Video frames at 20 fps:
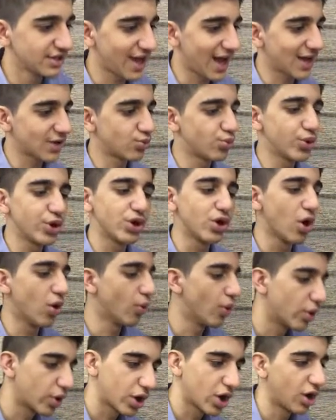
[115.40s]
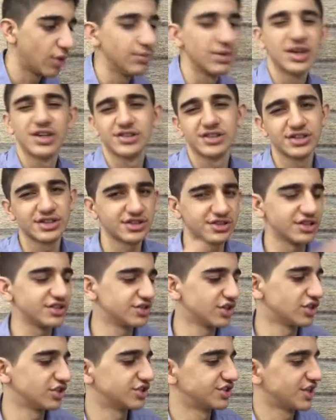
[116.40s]
that we go or come, because the
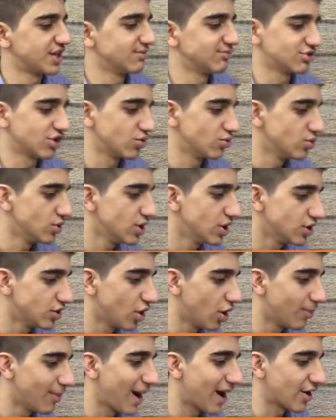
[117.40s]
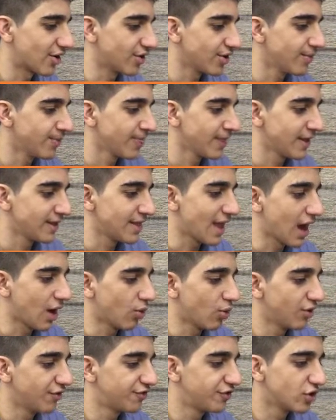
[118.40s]
distance are the same, so no matter.
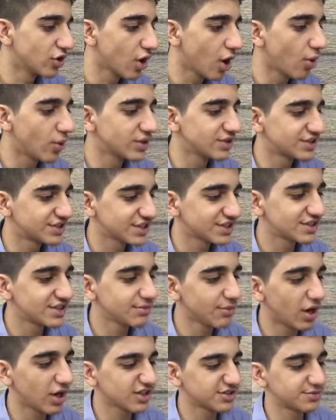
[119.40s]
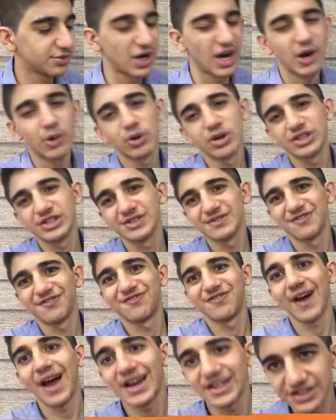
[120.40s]
Now, if you go in 60 miles per hour
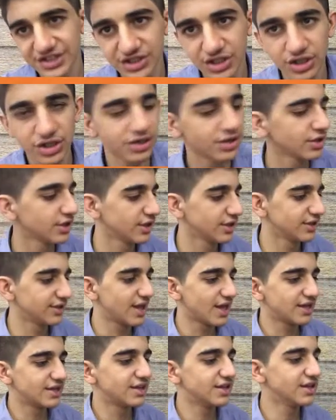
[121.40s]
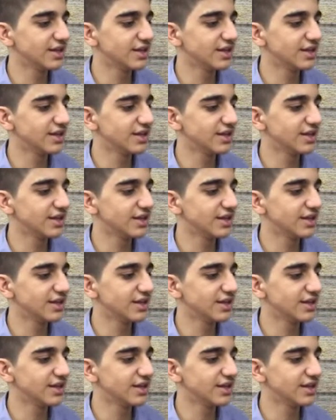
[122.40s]
faster than